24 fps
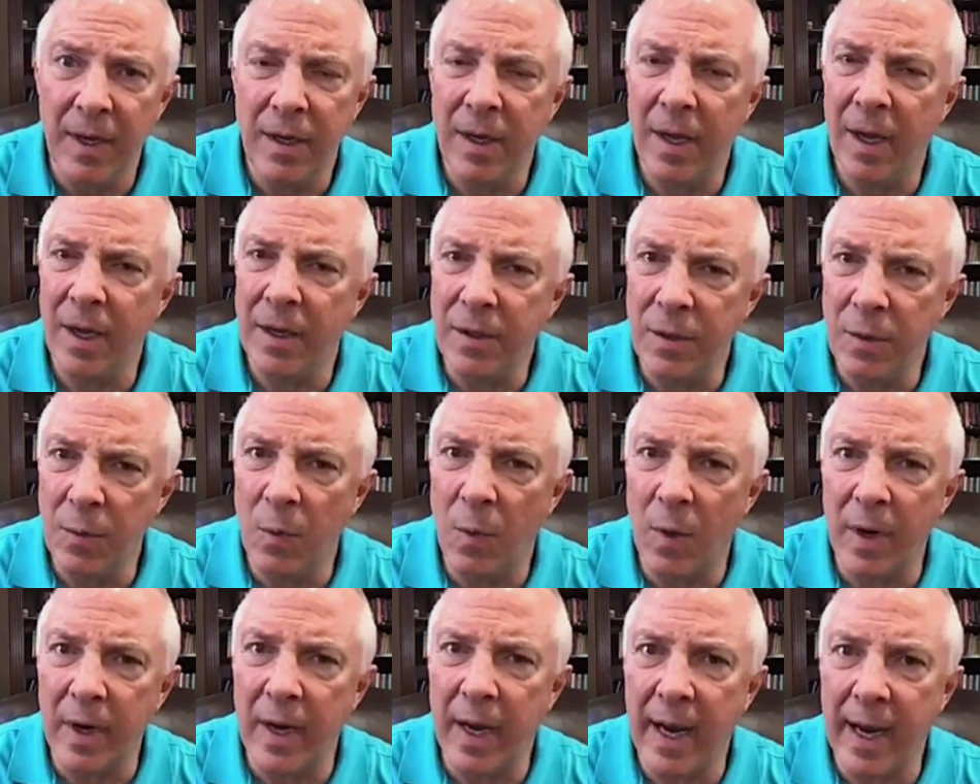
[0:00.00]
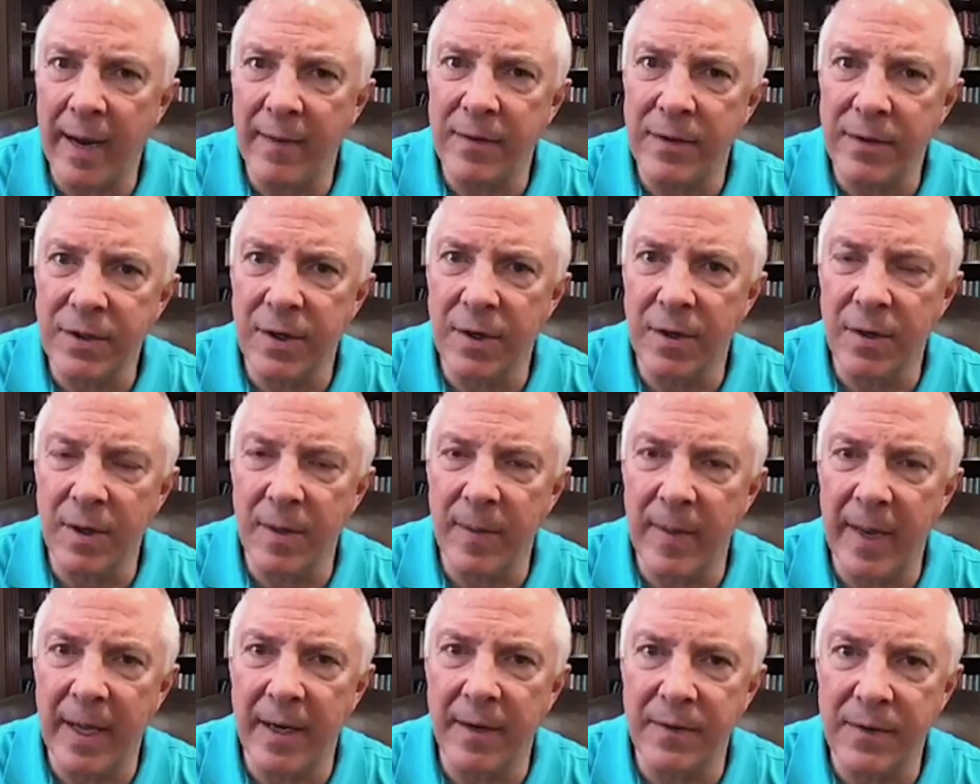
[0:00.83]
You want to have a certain
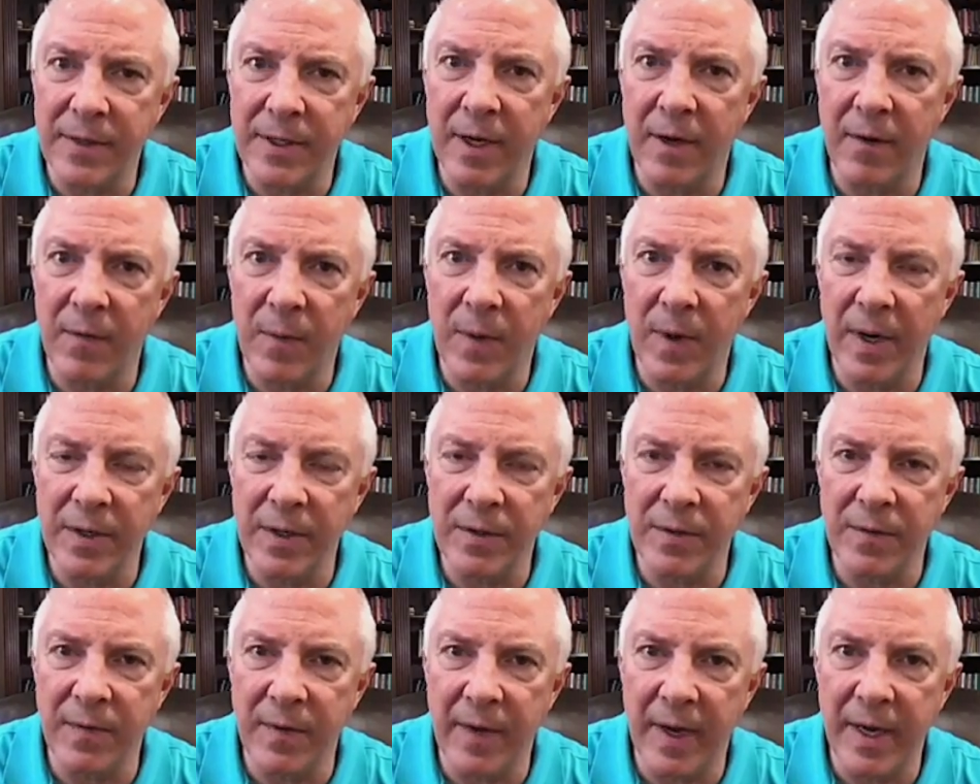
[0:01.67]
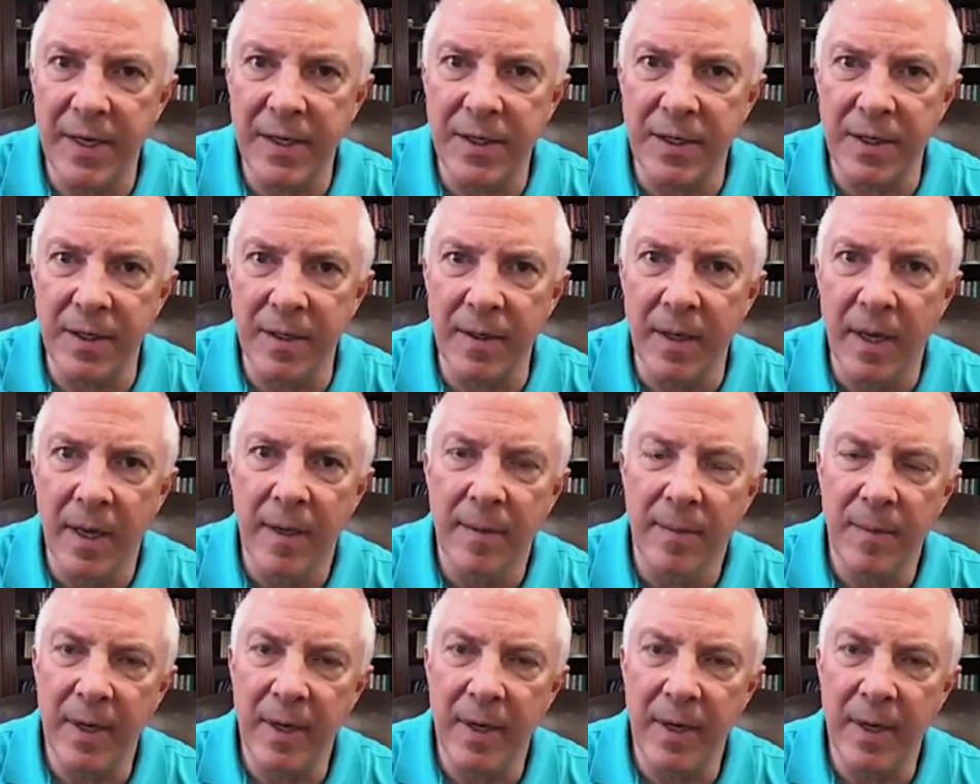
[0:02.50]
amount of self-preservation,